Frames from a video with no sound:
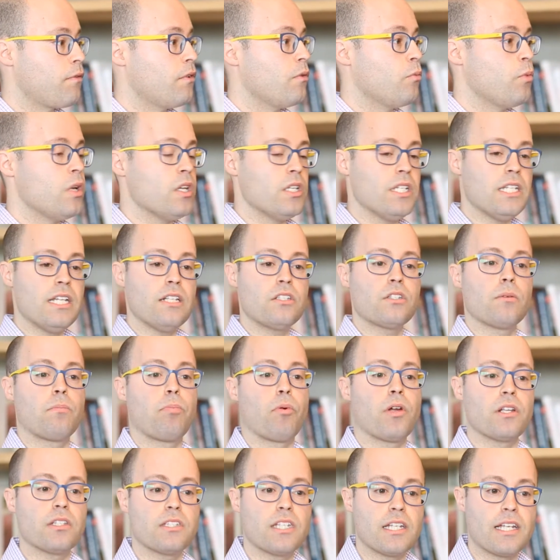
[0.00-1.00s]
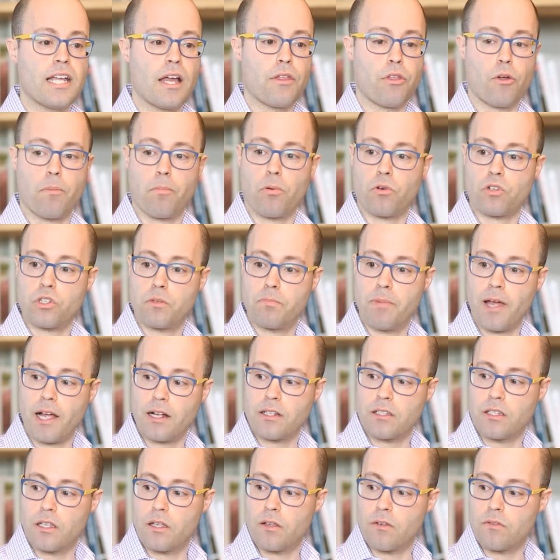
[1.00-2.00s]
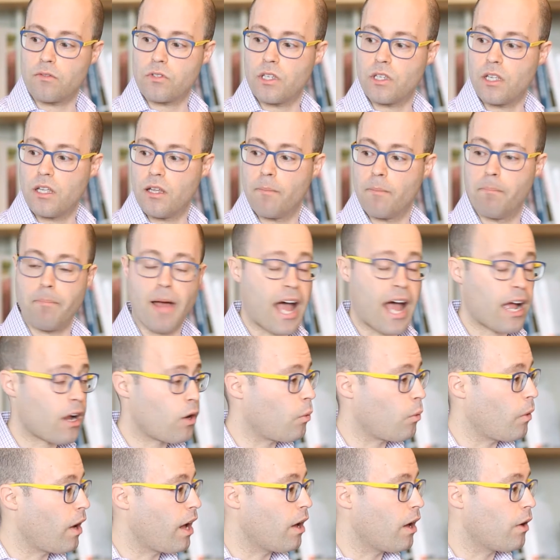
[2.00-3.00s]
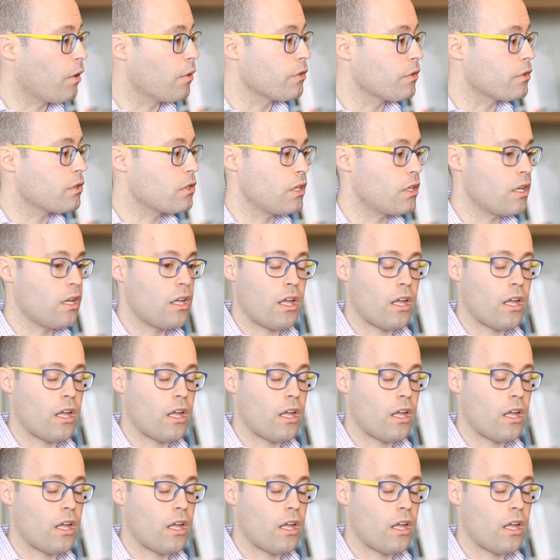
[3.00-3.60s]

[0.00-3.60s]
We need to bring together perspectives, backgrounds,